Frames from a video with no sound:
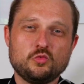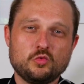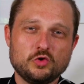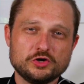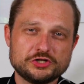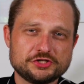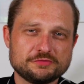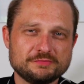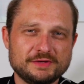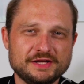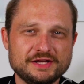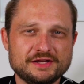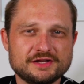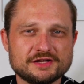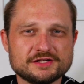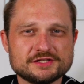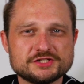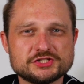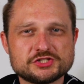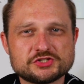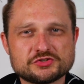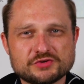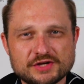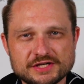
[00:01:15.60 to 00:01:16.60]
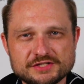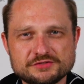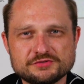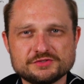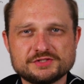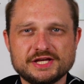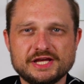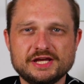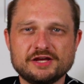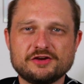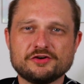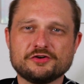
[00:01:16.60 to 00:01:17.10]
Watchmakers tried to
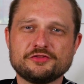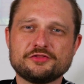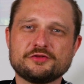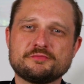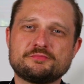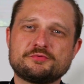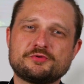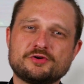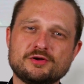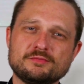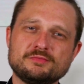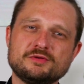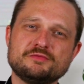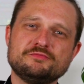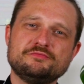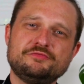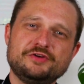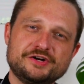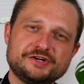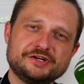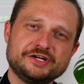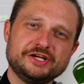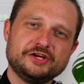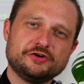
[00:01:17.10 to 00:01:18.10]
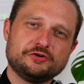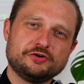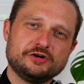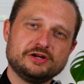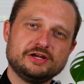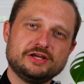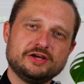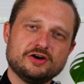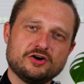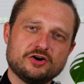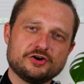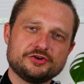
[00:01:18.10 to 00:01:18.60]
take on the problem very
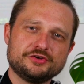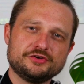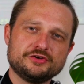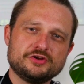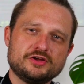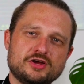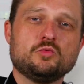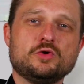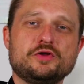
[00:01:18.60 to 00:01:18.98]
early on